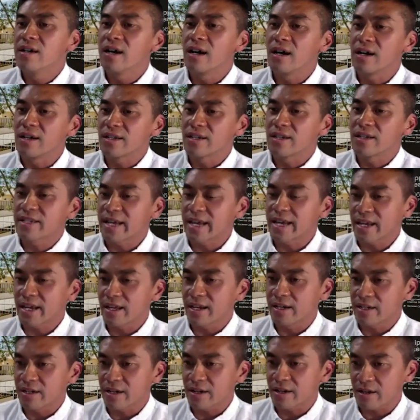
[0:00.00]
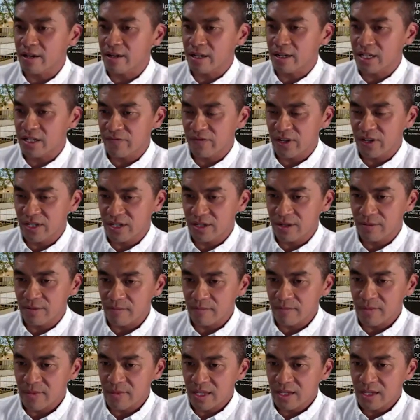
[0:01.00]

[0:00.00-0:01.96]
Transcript: uh, SAGA and Enterococcus faecium.